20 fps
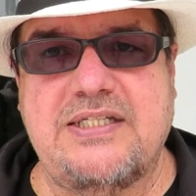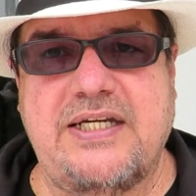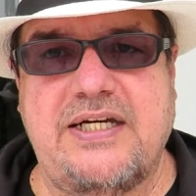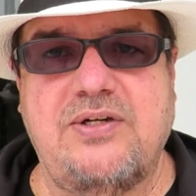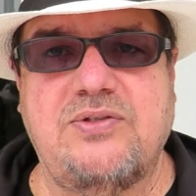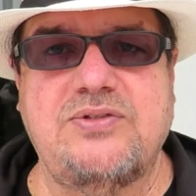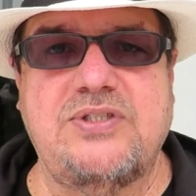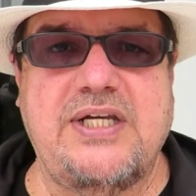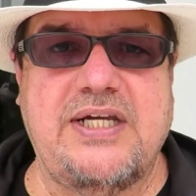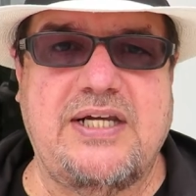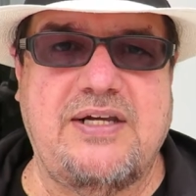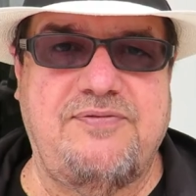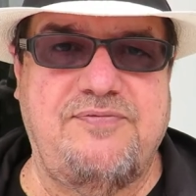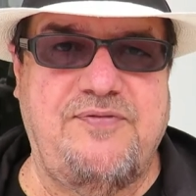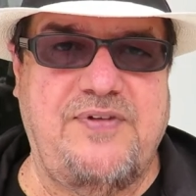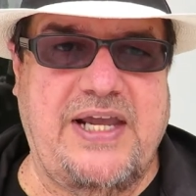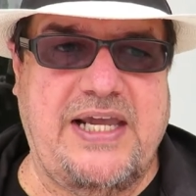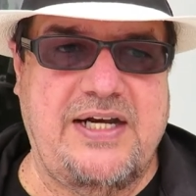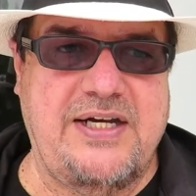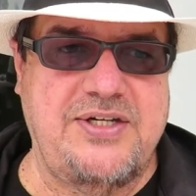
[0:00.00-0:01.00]
they don't take
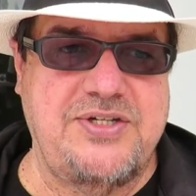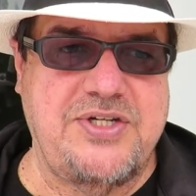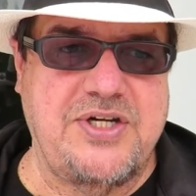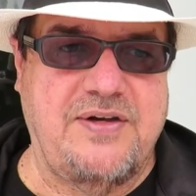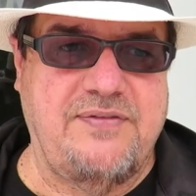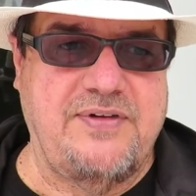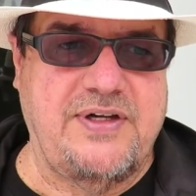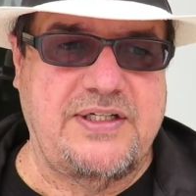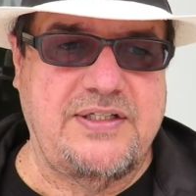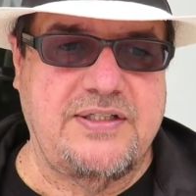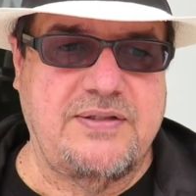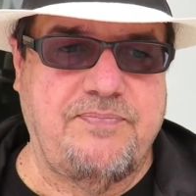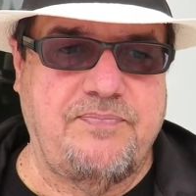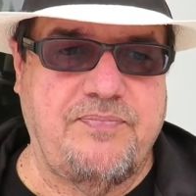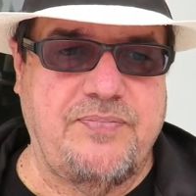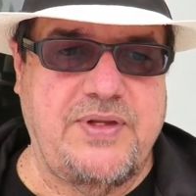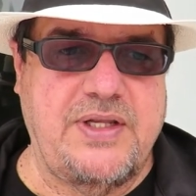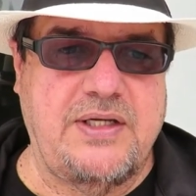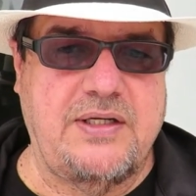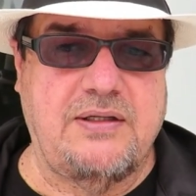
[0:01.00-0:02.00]
advantage of
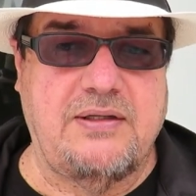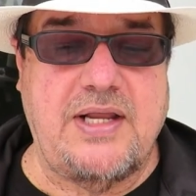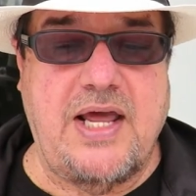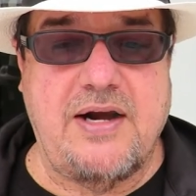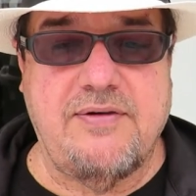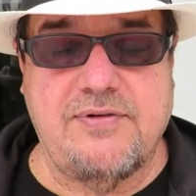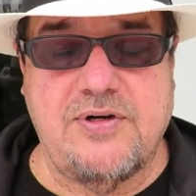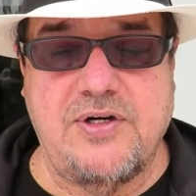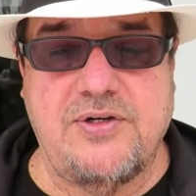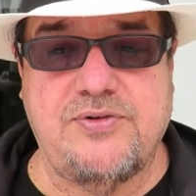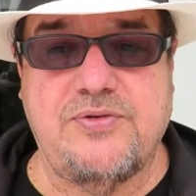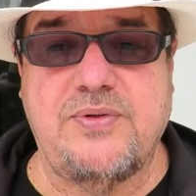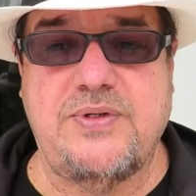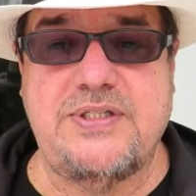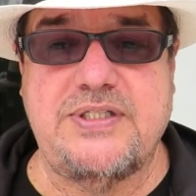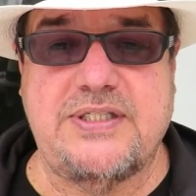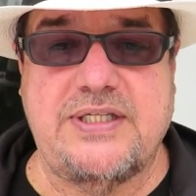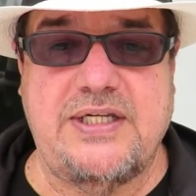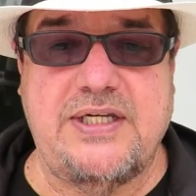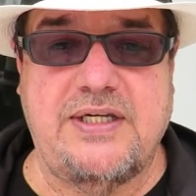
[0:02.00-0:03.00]
it. In a lot of
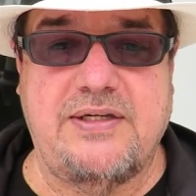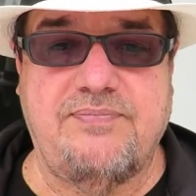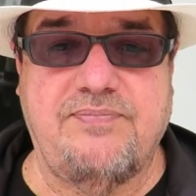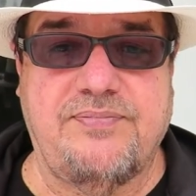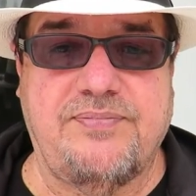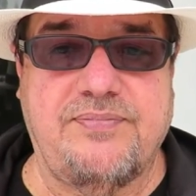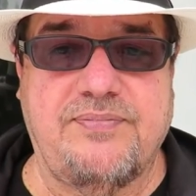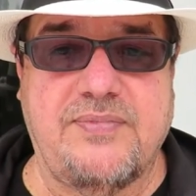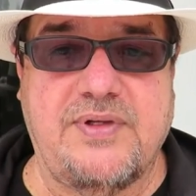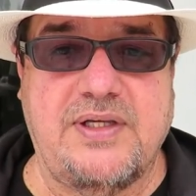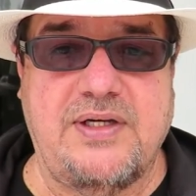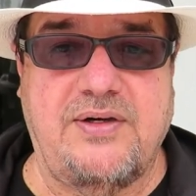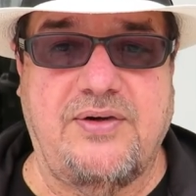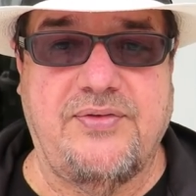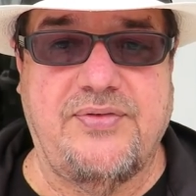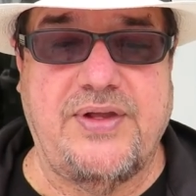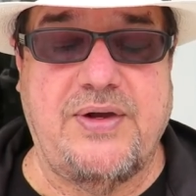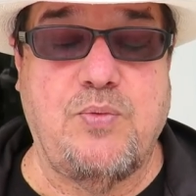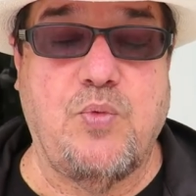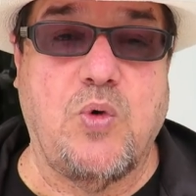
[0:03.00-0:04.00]
countries, they, you know,
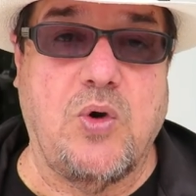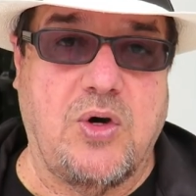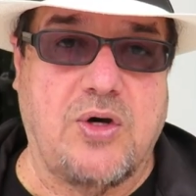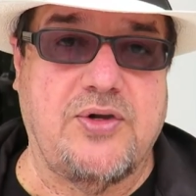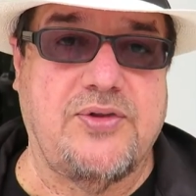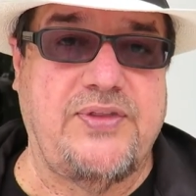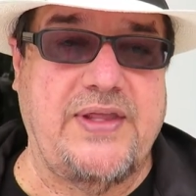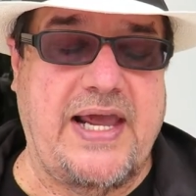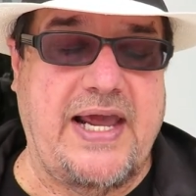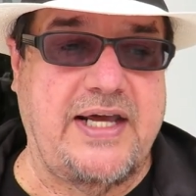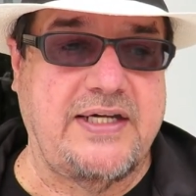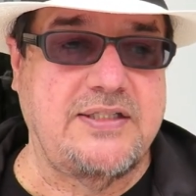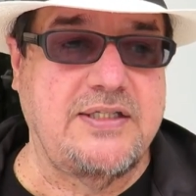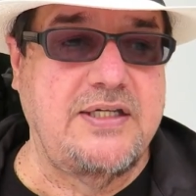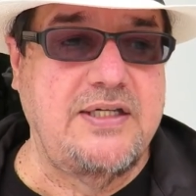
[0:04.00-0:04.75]
they work that.